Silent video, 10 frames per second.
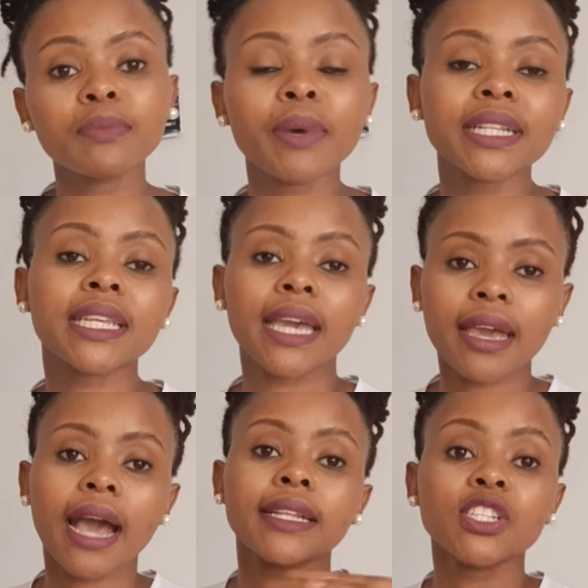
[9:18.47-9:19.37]
But
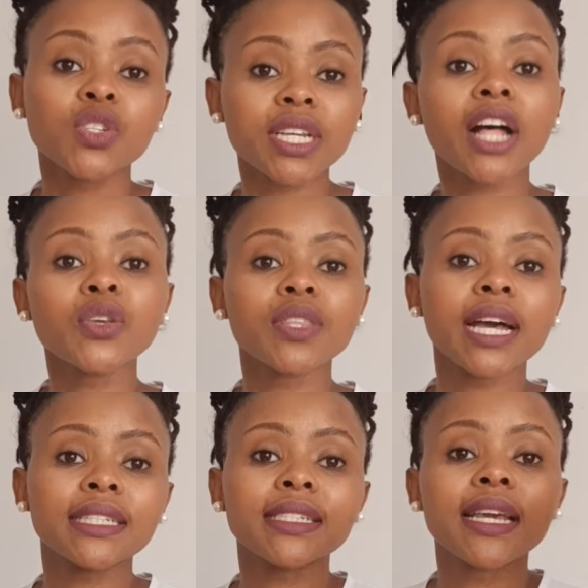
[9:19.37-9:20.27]
I need to tell you
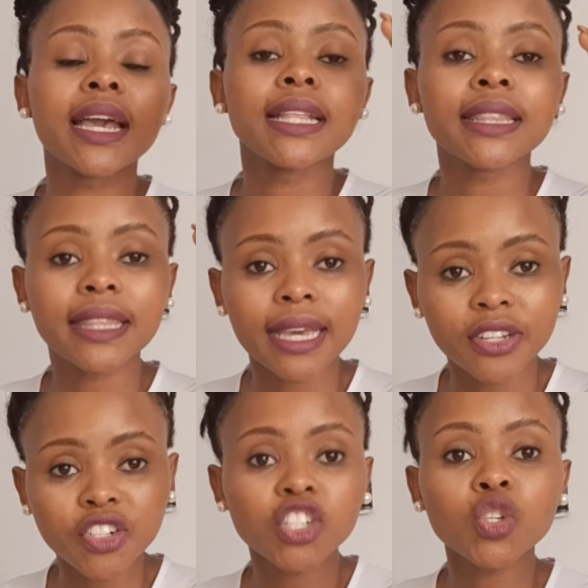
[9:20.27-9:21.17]
that the
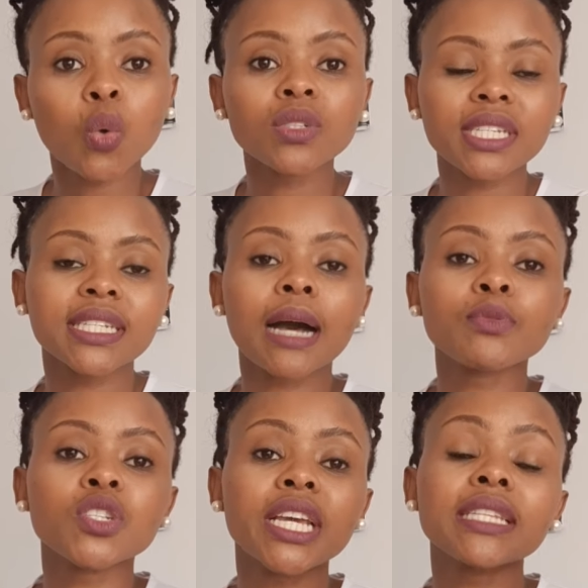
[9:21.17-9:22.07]
threshold is up
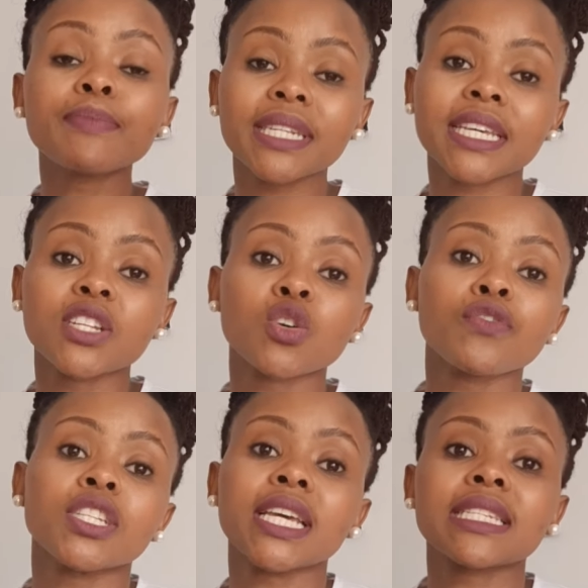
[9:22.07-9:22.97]
to 10% of
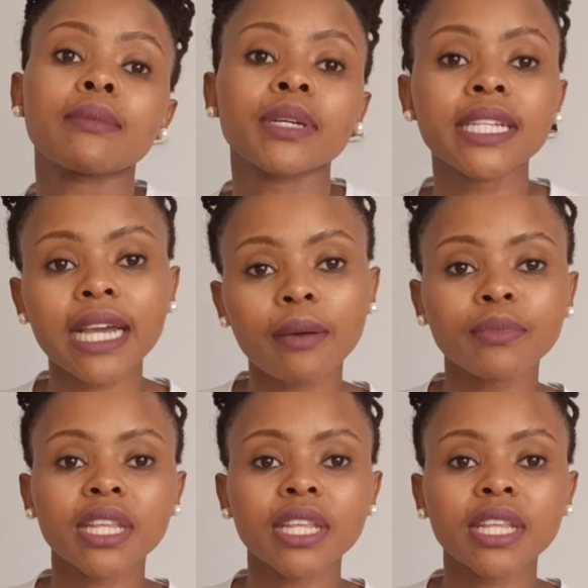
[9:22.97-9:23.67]
your taxable income